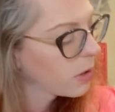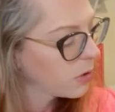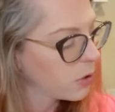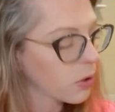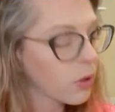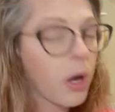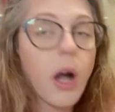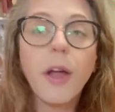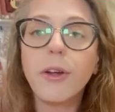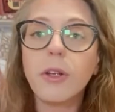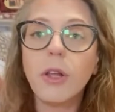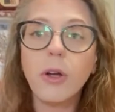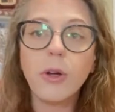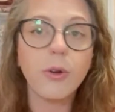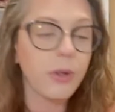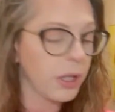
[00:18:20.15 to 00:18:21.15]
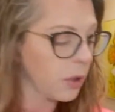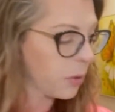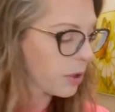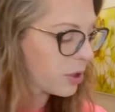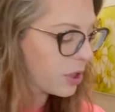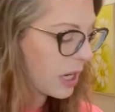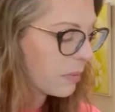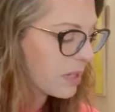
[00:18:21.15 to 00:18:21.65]
So call your local
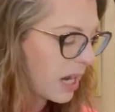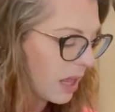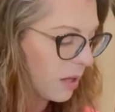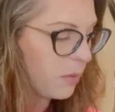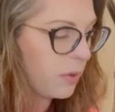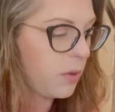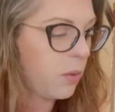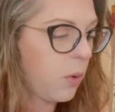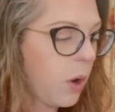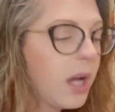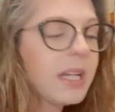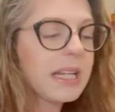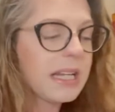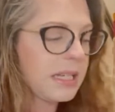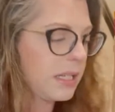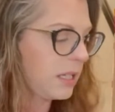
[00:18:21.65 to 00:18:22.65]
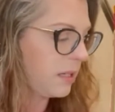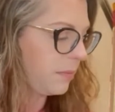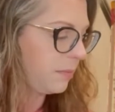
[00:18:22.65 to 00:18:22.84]
needlework shop. Tell them you want it.